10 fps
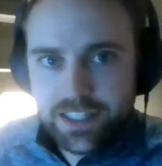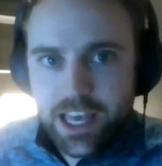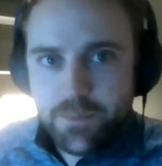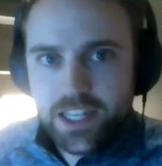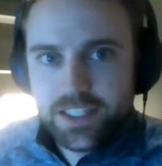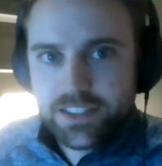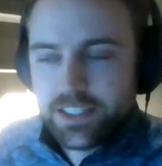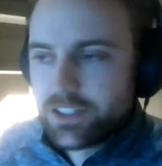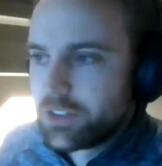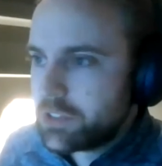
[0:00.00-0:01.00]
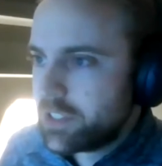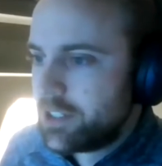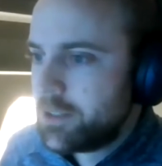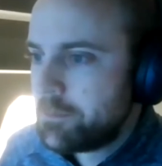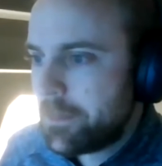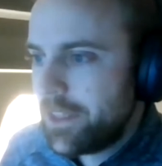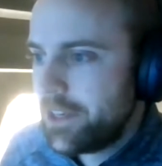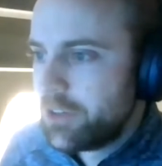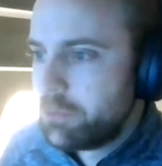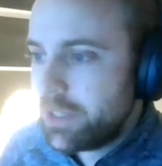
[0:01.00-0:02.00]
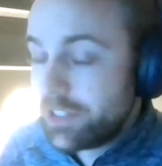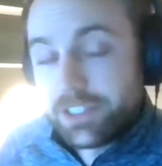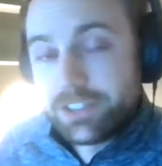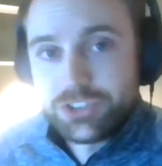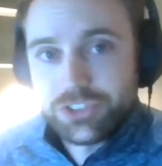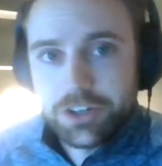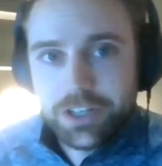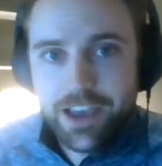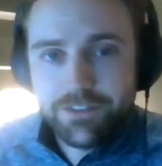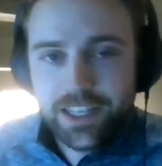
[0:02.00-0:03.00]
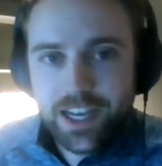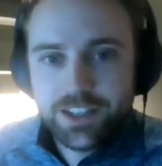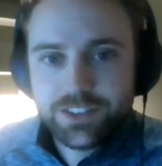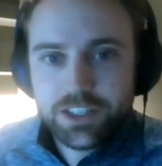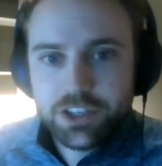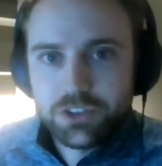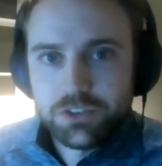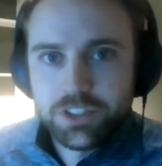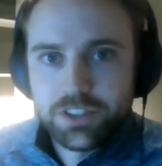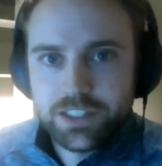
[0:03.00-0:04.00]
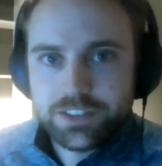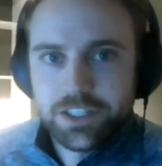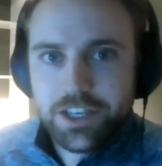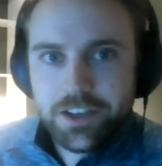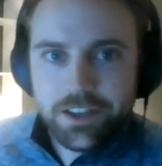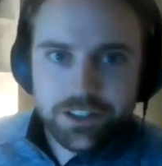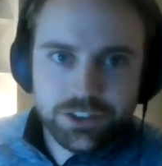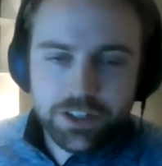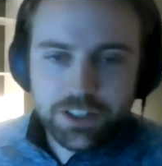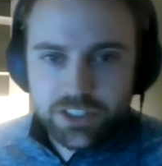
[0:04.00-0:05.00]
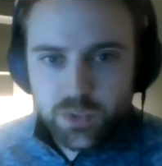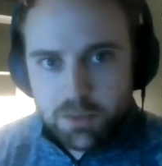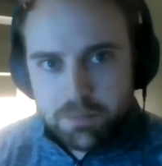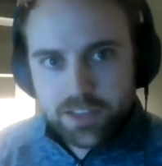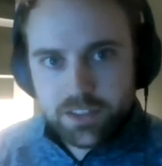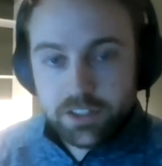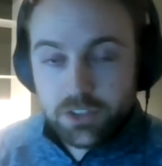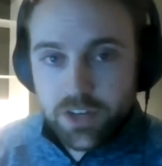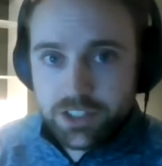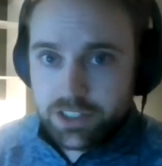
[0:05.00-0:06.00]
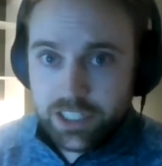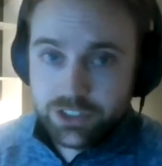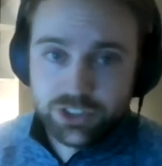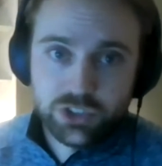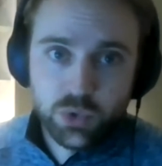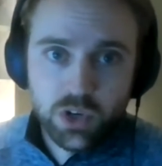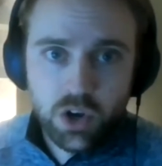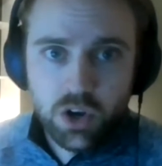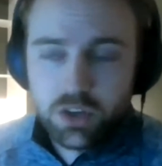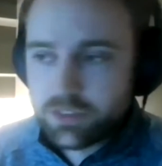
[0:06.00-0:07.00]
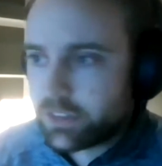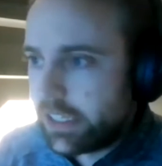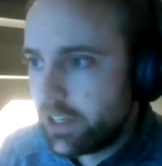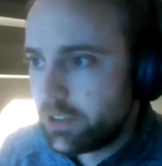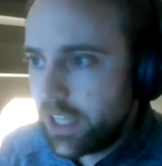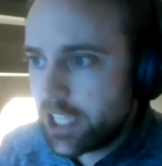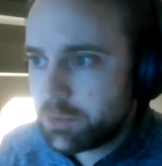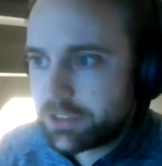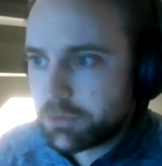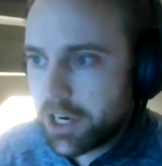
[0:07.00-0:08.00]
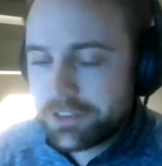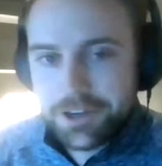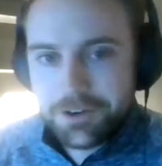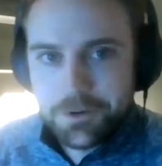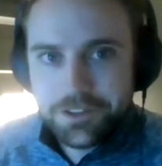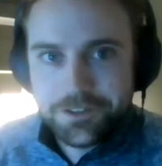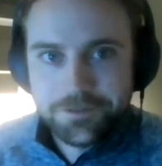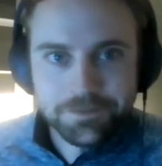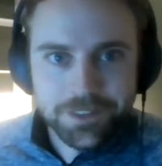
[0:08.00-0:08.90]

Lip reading: that many steals, but you start having guys like Acuna that's starting to swing back the other direction. He can just do it all. And, Dansby's right there with him.